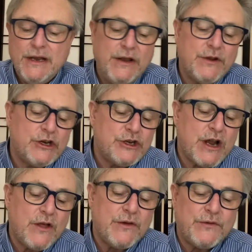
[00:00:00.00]
neither
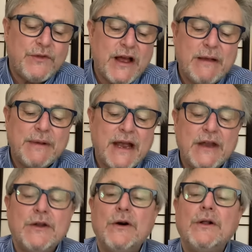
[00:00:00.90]
shall the flame
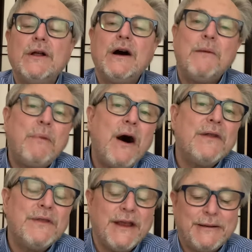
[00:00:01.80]
kindle
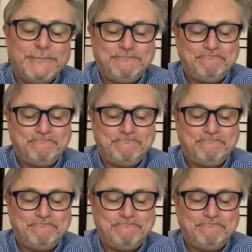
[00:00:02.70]
upon thee."